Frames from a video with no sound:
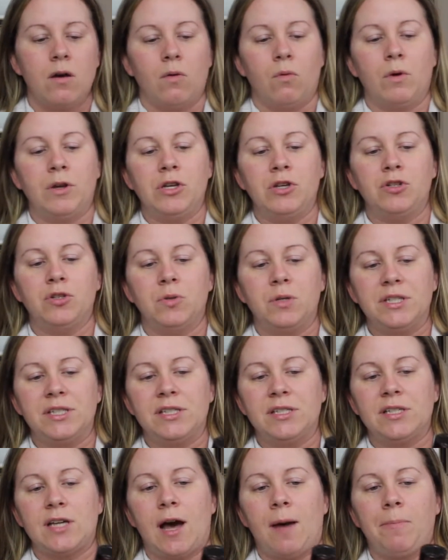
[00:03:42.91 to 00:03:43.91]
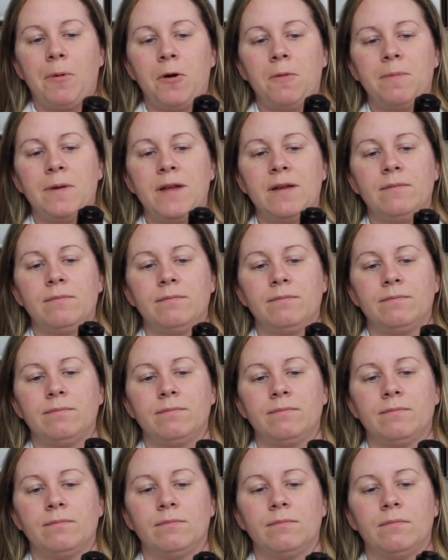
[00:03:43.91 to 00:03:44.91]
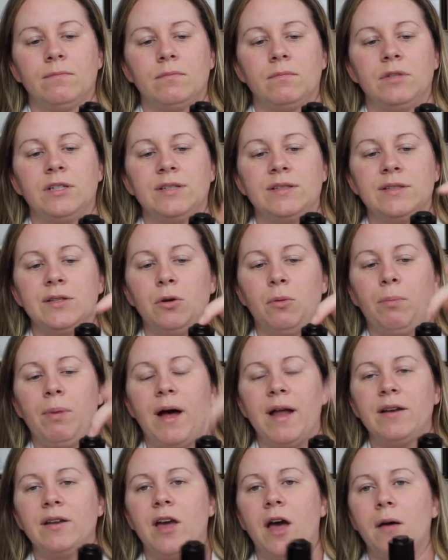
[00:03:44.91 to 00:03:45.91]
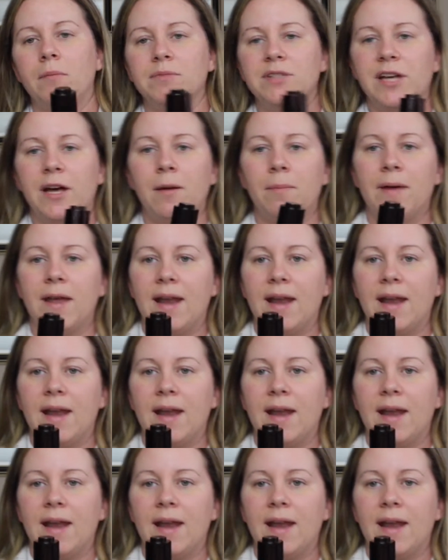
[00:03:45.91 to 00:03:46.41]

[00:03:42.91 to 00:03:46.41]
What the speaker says: When you twist the top open, this little button comes up